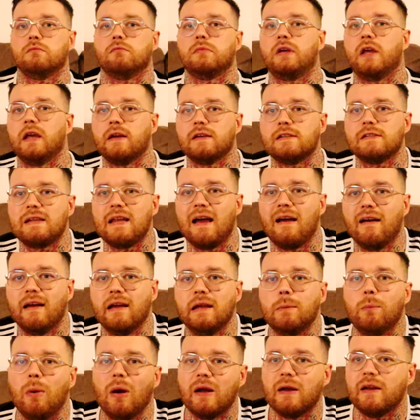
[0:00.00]

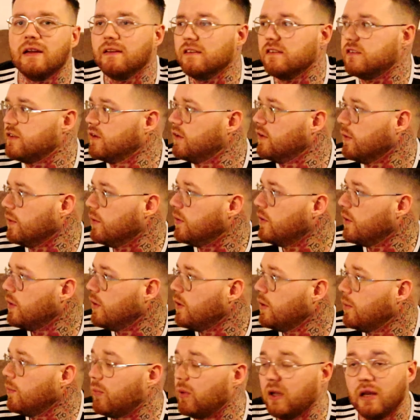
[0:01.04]
kick-started back into
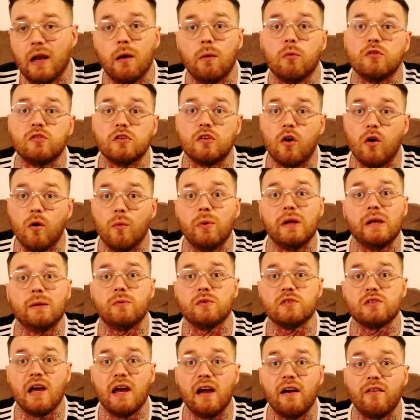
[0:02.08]
being able to cut
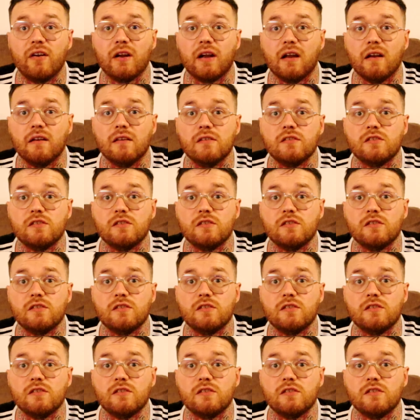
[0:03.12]
people's hair again.